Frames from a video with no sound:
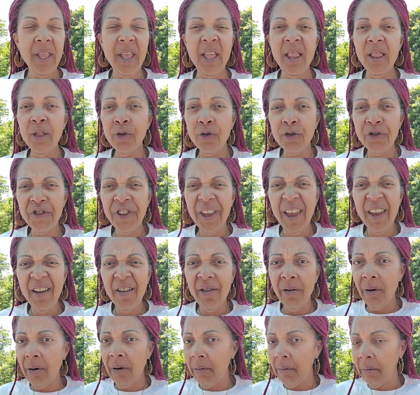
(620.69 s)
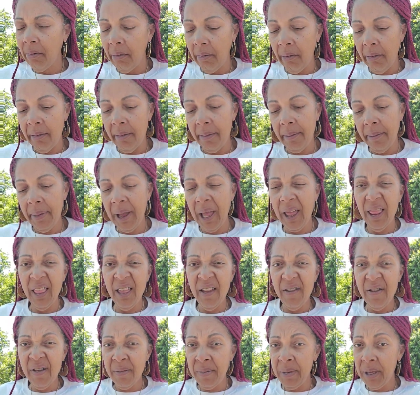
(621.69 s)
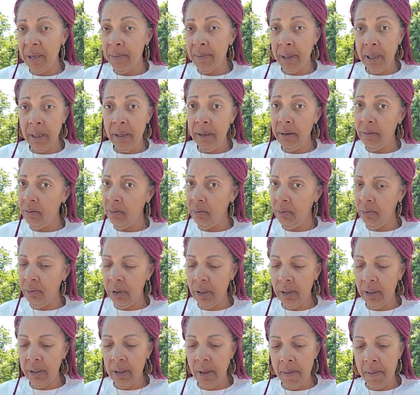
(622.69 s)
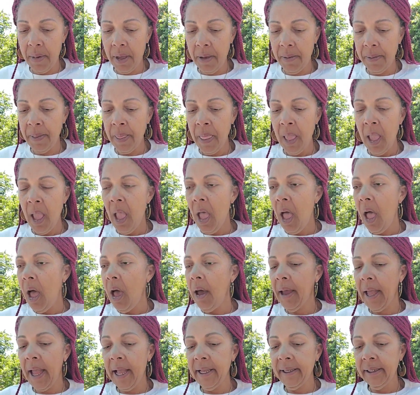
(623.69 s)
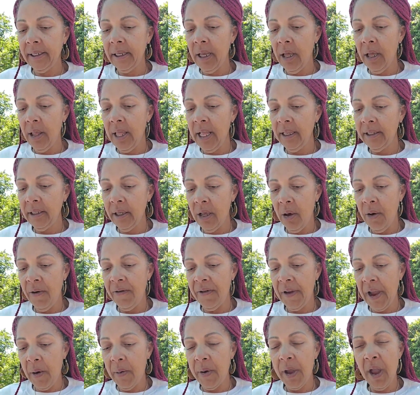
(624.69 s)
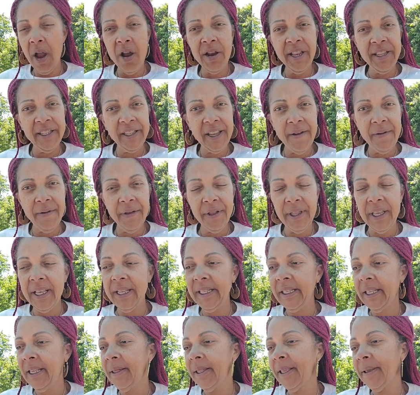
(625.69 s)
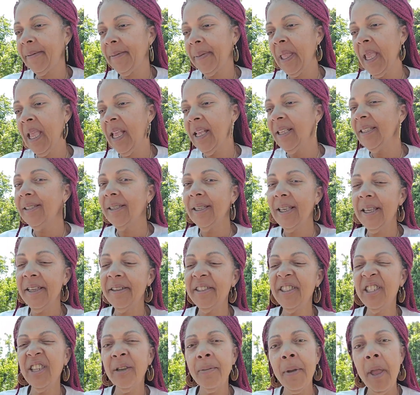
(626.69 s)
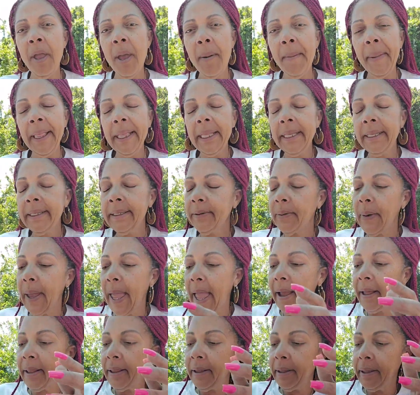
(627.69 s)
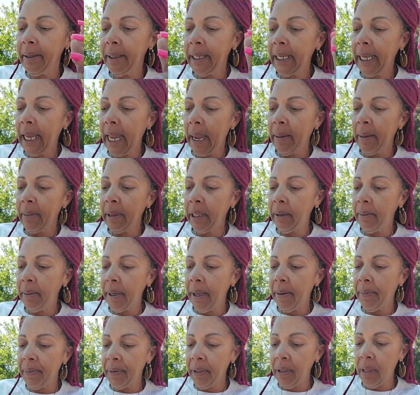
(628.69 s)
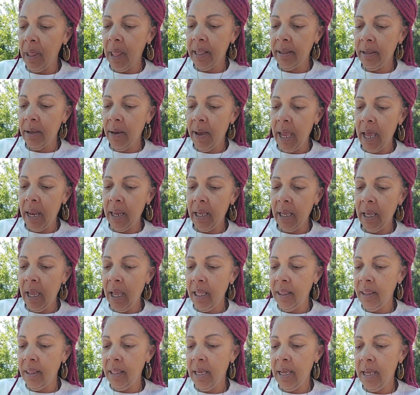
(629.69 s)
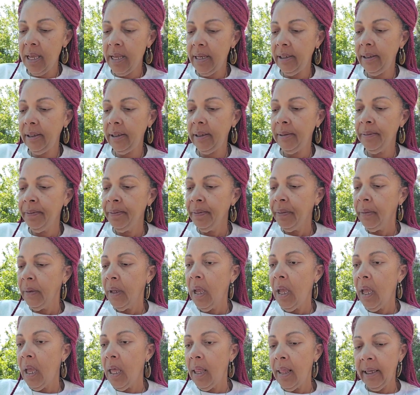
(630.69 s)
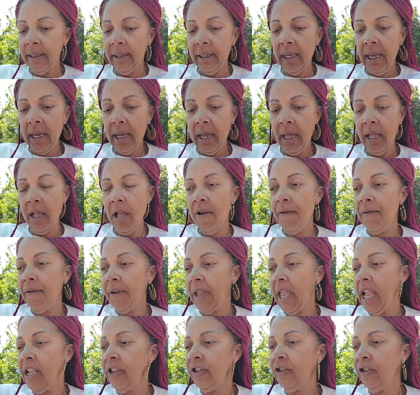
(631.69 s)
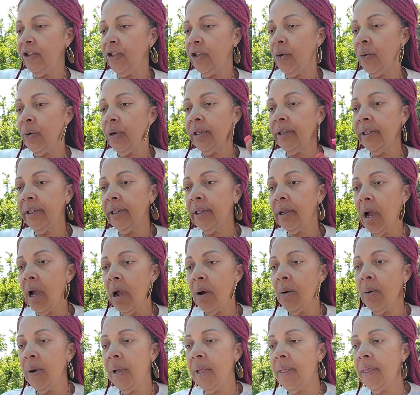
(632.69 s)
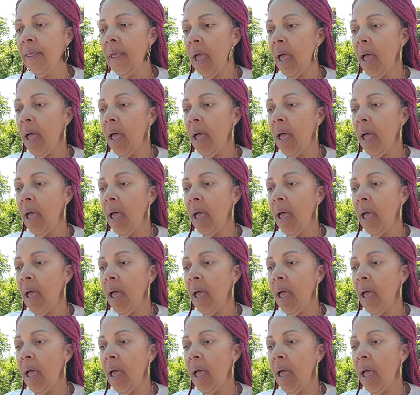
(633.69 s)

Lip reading: Little terror. I love him. He's something. Okay, so let's. Oh, I forgot. We already shuffled these. See, took me on a little swag, a little game, a little bit. So let's go ahead and cut these. Let's get clarification. So we're going to start with,